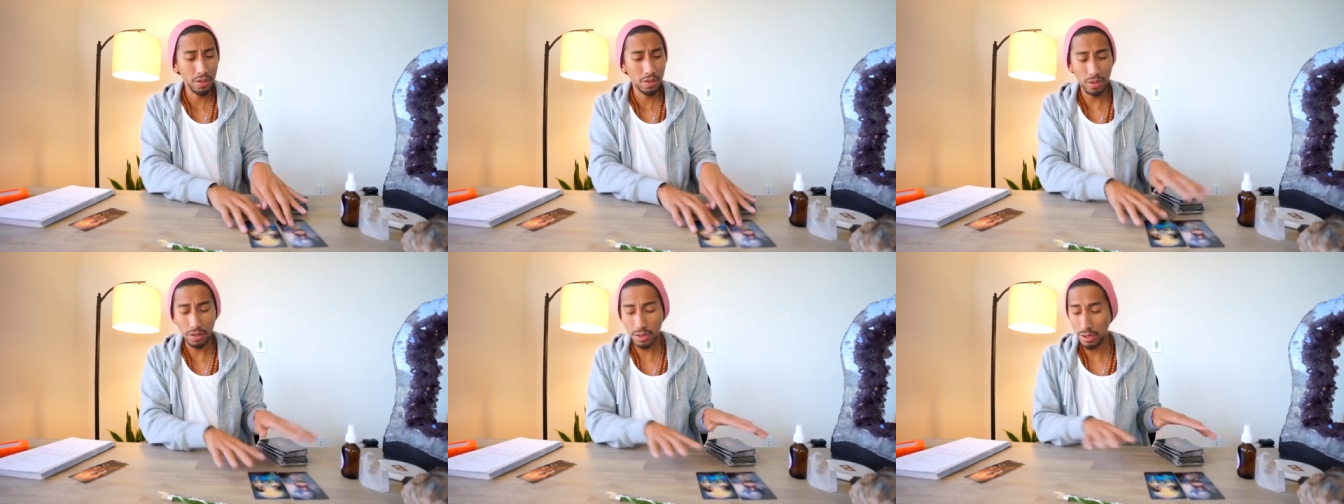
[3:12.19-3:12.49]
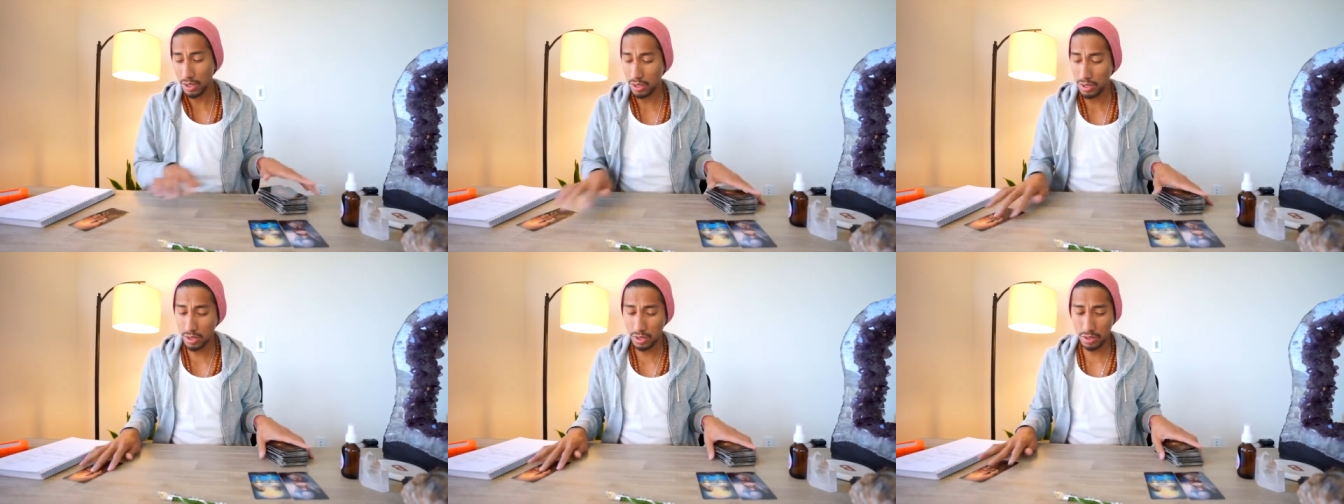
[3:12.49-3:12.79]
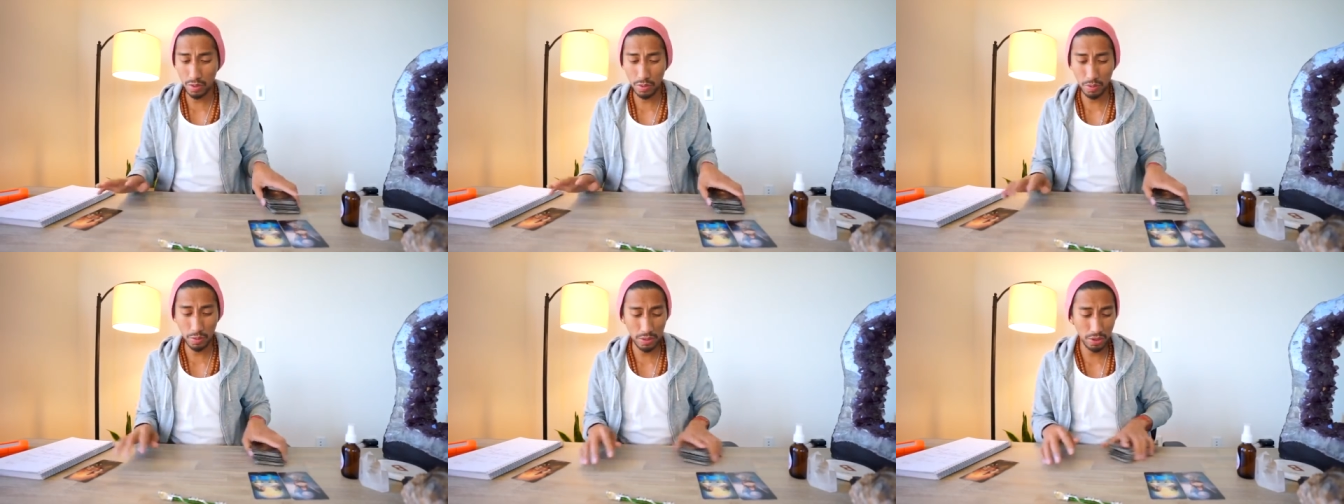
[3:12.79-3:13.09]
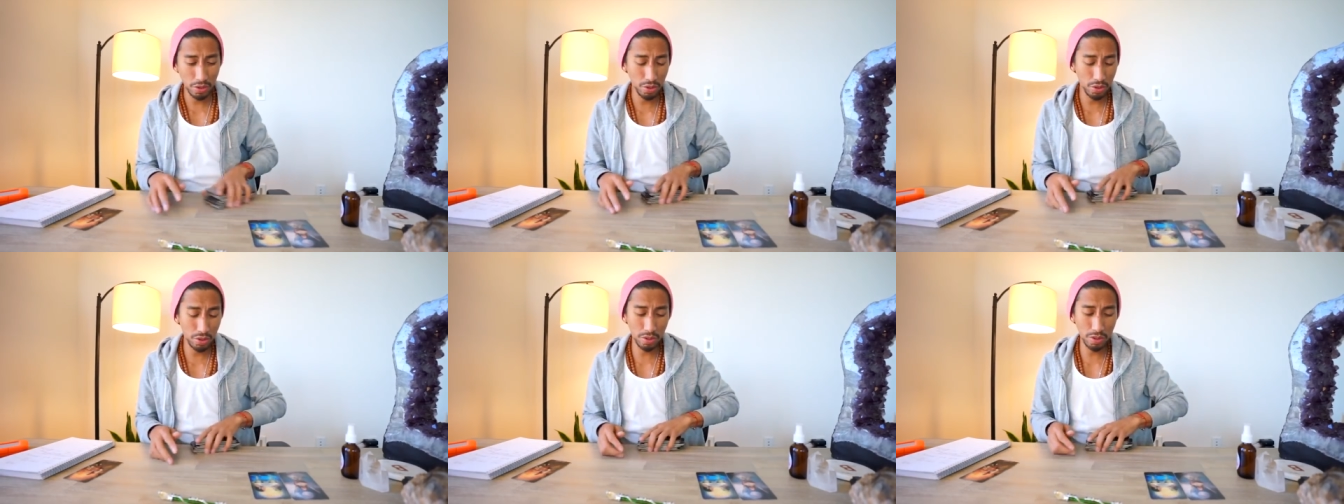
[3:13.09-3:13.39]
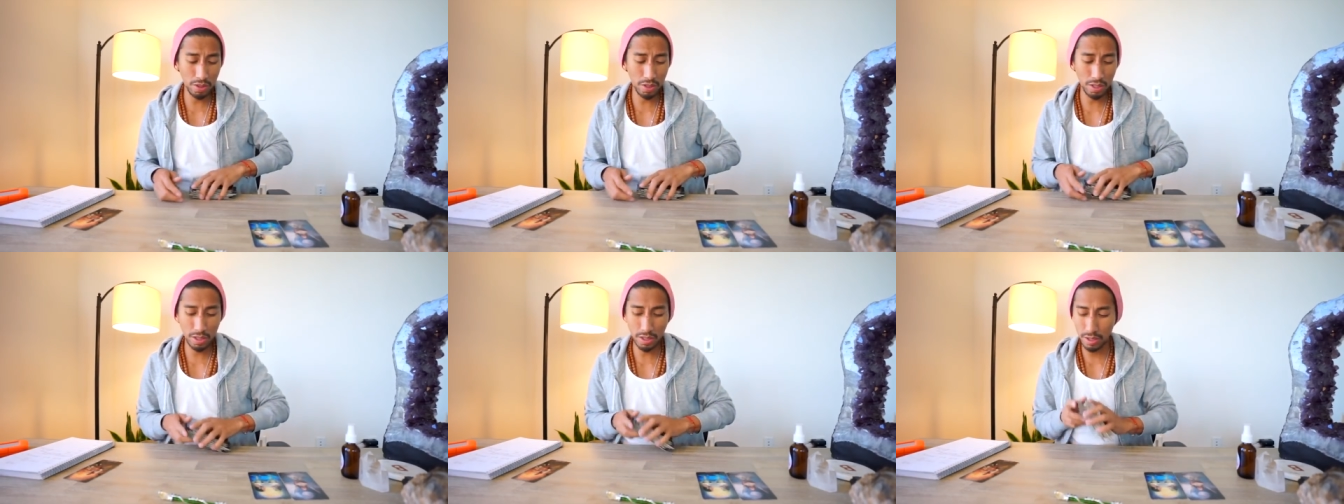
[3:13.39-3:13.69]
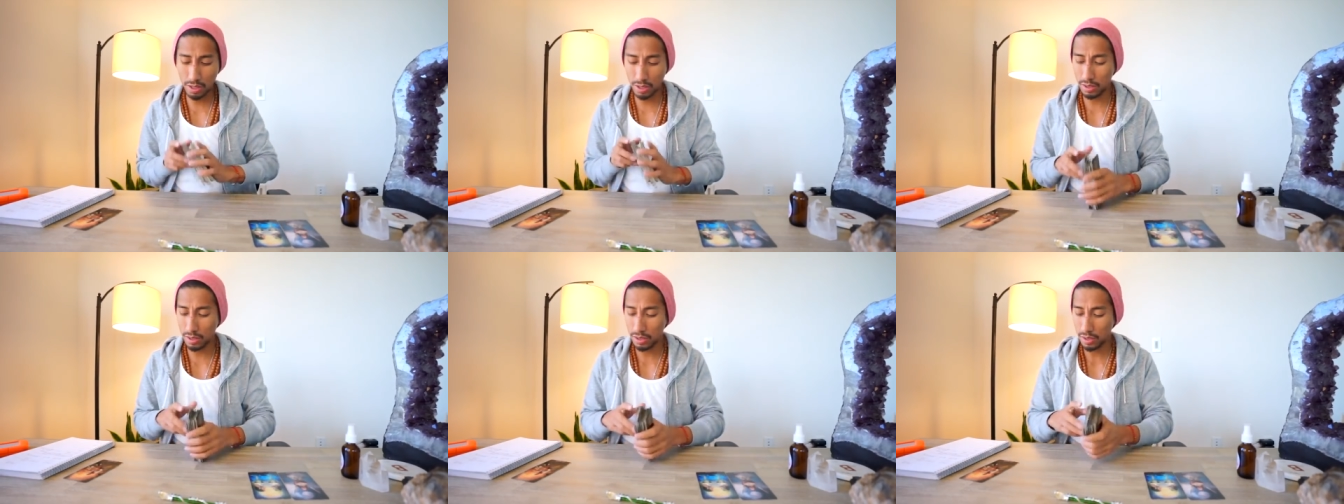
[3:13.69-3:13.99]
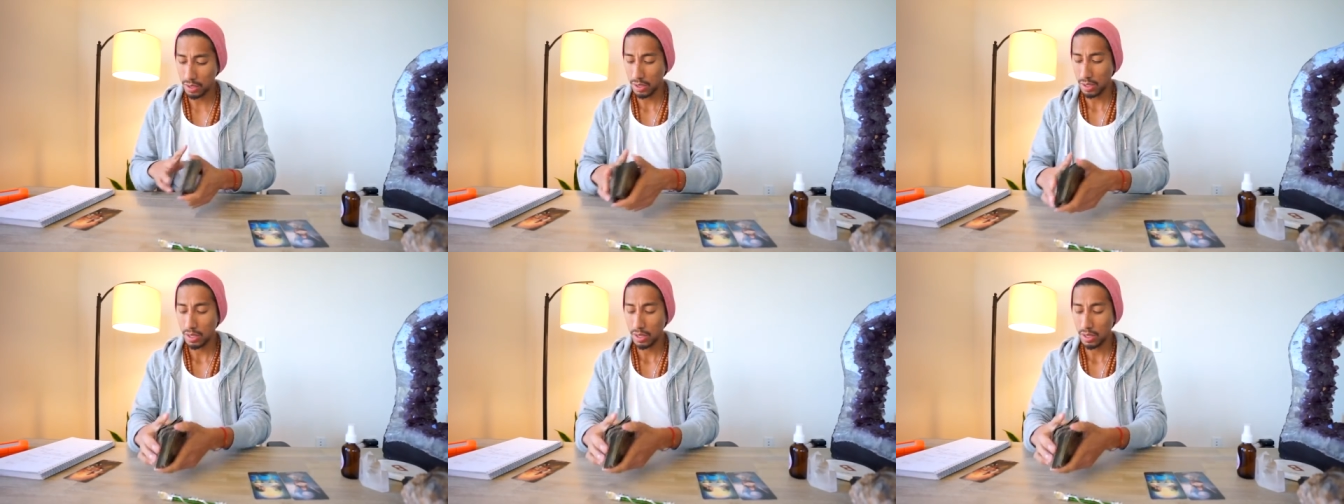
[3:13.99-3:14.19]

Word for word: You're starting to question the